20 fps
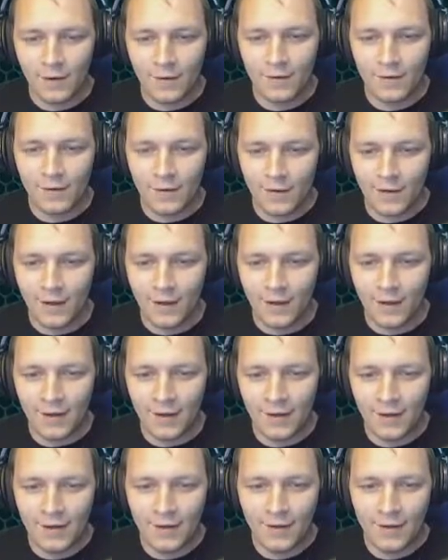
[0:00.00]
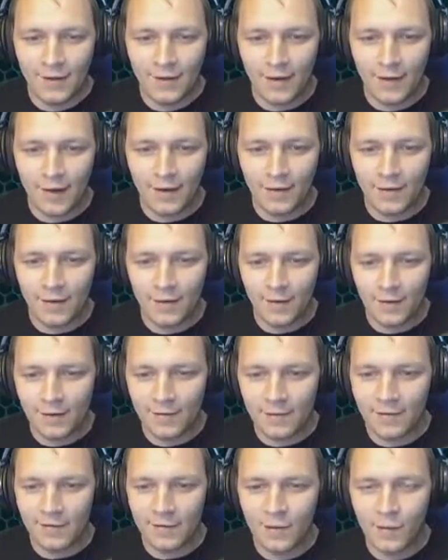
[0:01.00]
Oh, yeah.
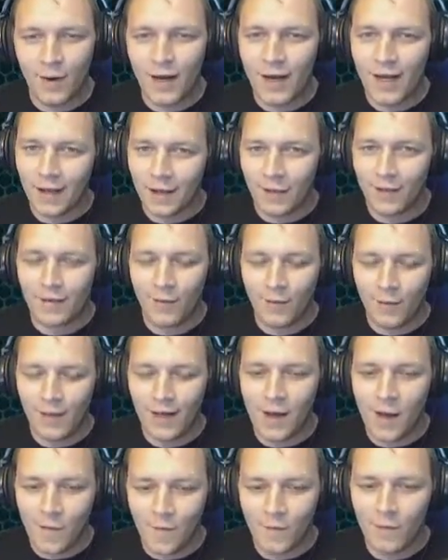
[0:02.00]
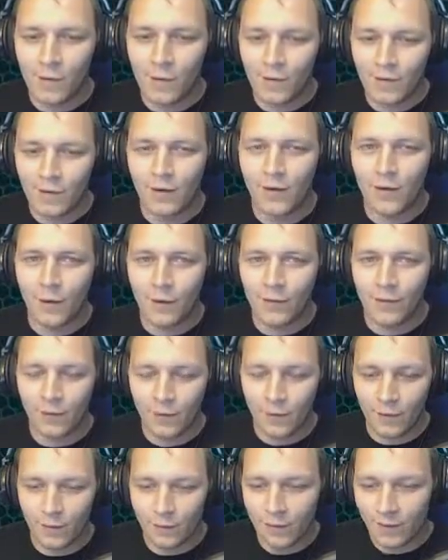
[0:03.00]
There's quite a few to go
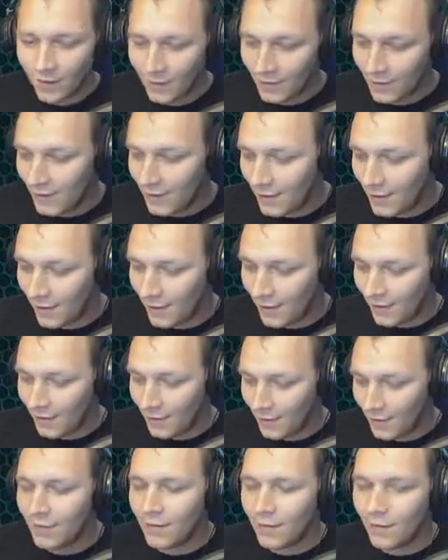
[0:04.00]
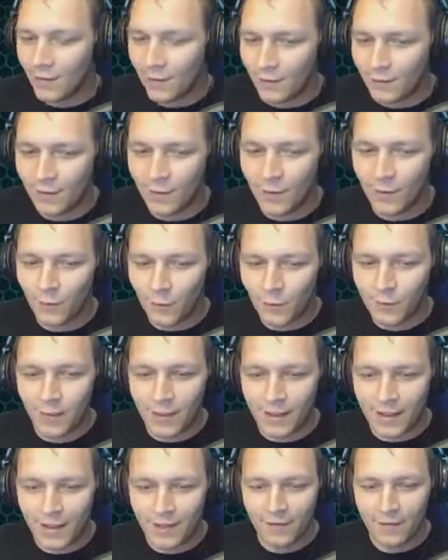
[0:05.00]
through, you know, so it would
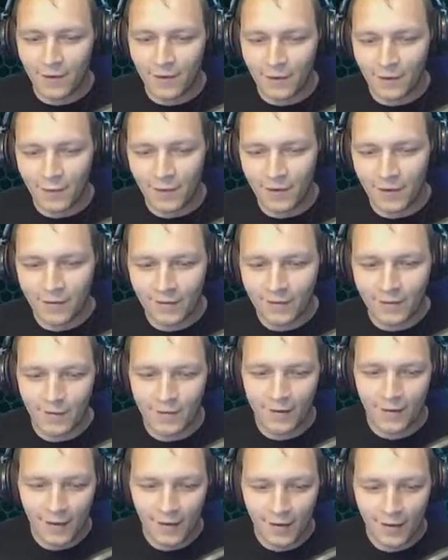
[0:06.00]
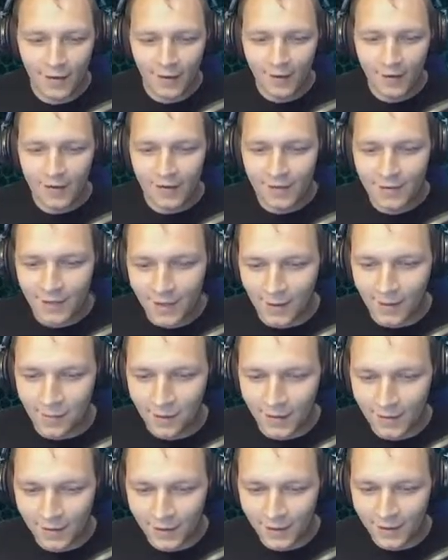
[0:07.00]
be definitely worth 10
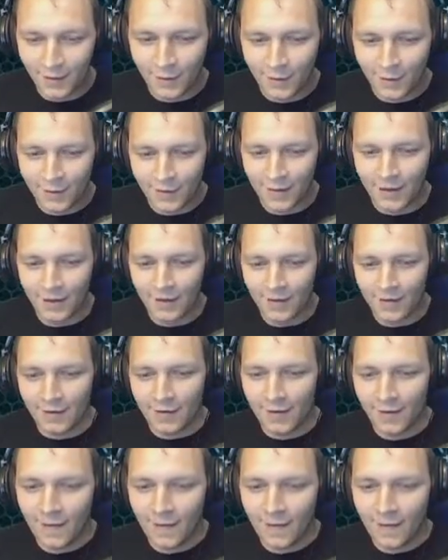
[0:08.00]
million altogether.